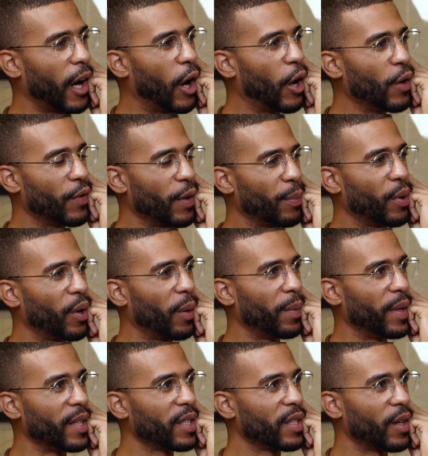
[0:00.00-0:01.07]

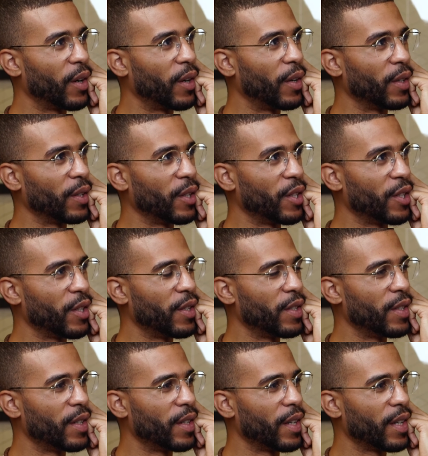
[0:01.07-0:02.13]
overpromise on
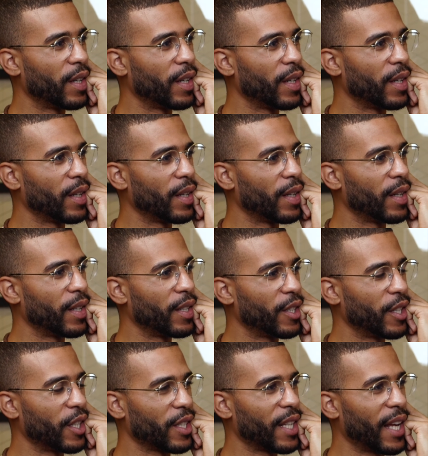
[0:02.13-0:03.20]

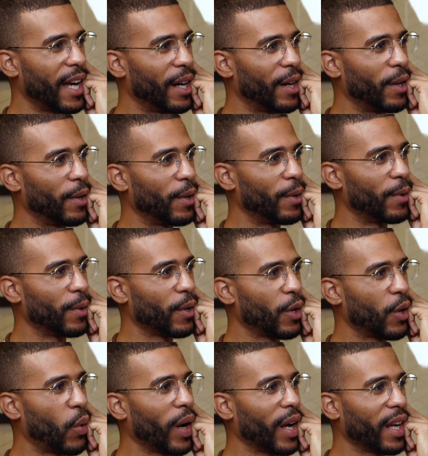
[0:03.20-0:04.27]
just how
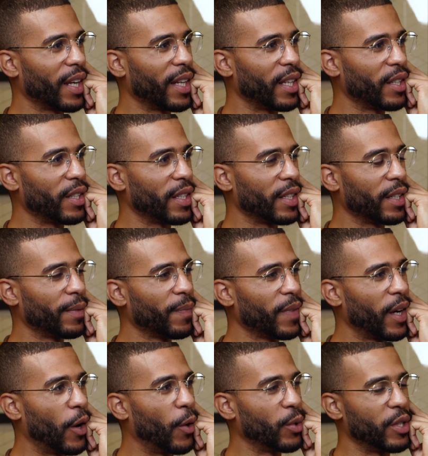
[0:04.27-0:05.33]
quickly the
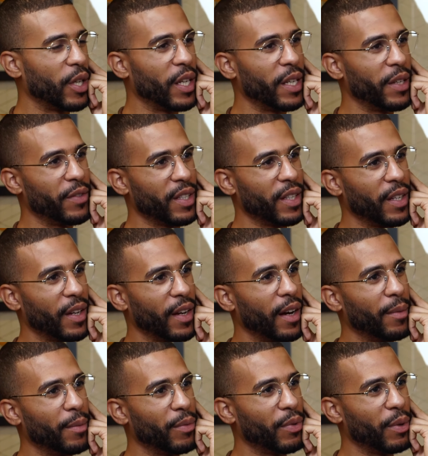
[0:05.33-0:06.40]
alternative is going to
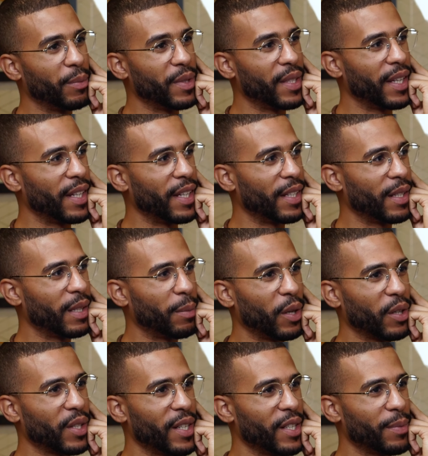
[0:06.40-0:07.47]
come from, say, the
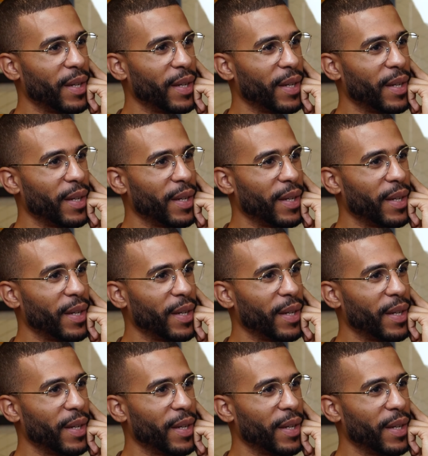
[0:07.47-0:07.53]
blockchain